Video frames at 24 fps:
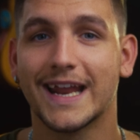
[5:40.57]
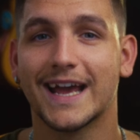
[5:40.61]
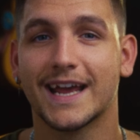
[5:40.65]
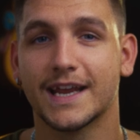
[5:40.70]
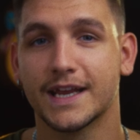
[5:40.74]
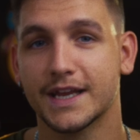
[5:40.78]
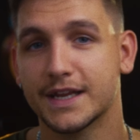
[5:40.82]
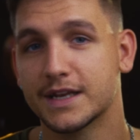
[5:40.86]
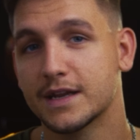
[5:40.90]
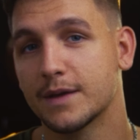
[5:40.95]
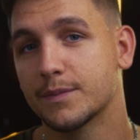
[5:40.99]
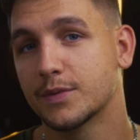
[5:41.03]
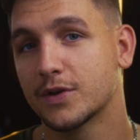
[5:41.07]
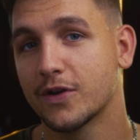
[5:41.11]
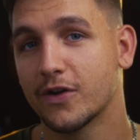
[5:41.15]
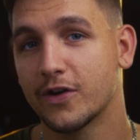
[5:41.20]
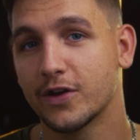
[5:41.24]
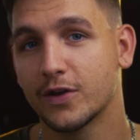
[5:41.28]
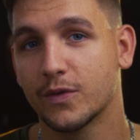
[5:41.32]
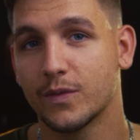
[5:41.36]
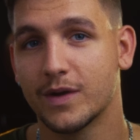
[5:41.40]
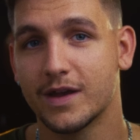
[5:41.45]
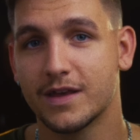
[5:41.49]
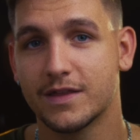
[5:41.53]
I end up
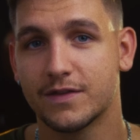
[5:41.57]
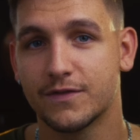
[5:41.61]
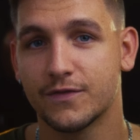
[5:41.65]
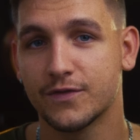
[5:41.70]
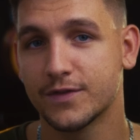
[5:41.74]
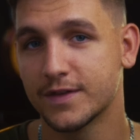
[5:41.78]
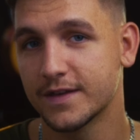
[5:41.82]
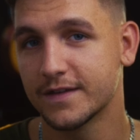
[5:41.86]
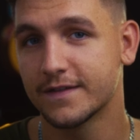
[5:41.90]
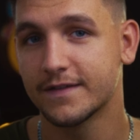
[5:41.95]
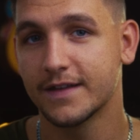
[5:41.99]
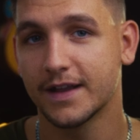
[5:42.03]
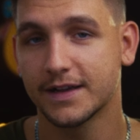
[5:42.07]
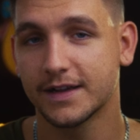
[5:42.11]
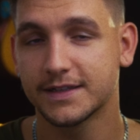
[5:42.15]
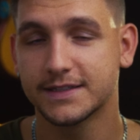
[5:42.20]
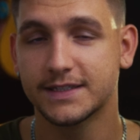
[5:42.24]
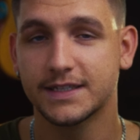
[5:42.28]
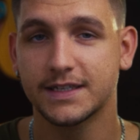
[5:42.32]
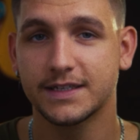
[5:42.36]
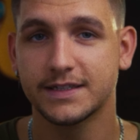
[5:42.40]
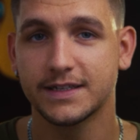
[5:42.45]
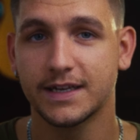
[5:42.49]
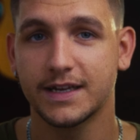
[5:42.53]
going with for this next
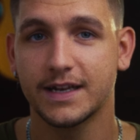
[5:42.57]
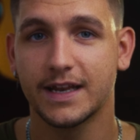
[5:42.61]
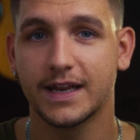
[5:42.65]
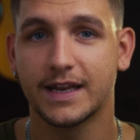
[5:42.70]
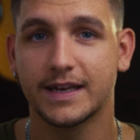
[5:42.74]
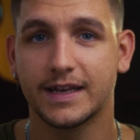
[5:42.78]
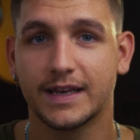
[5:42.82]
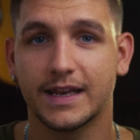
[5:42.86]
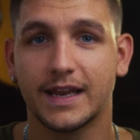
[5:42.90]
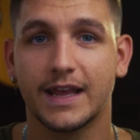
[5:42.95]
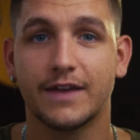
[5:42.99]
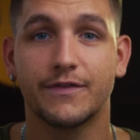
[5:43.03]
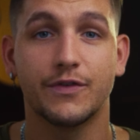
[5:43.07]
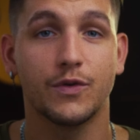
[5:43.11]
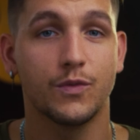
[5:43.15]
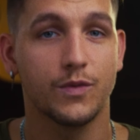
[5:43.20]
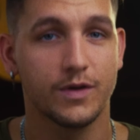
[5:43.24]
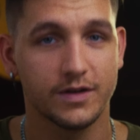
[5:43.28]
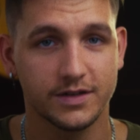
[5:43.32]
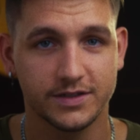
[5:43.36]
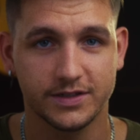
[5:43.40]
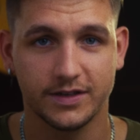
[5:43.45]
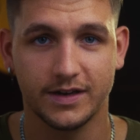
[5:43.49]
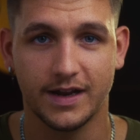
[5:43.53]
season and if it
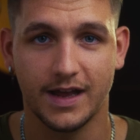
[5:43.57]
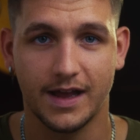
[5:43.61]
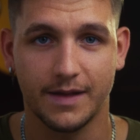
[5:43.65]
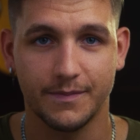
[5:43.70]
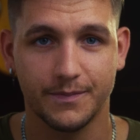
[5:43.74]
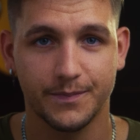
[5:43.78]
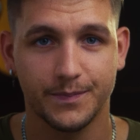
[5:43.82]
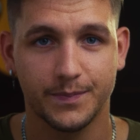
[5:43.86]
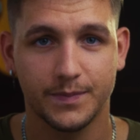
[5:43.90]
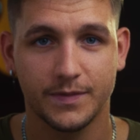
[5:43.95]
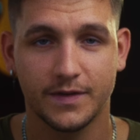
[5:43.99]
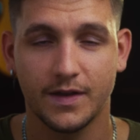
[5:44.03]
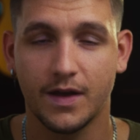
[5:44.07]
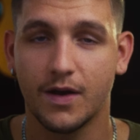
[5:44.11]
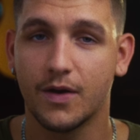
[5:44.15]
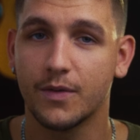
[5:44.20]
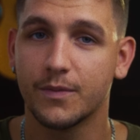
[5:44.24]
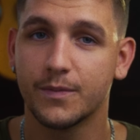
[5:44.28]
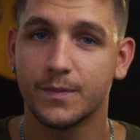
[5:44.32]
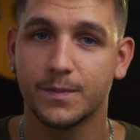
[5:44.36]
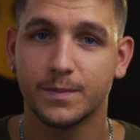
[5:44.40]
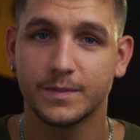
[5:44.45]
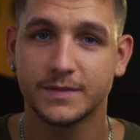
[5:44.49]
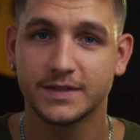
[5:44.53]
works or not. So
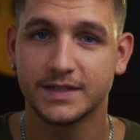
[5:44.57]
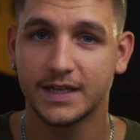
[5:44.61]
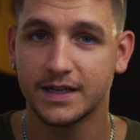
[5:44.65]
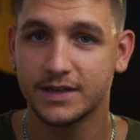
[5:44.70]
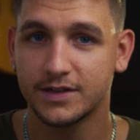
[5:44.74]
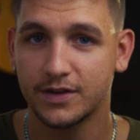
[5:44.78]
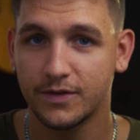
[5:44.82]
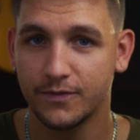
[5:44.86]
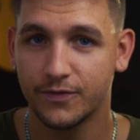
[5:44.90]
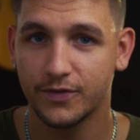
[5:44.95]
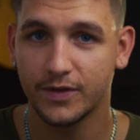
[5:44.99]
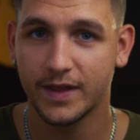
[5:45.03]
stay tuned for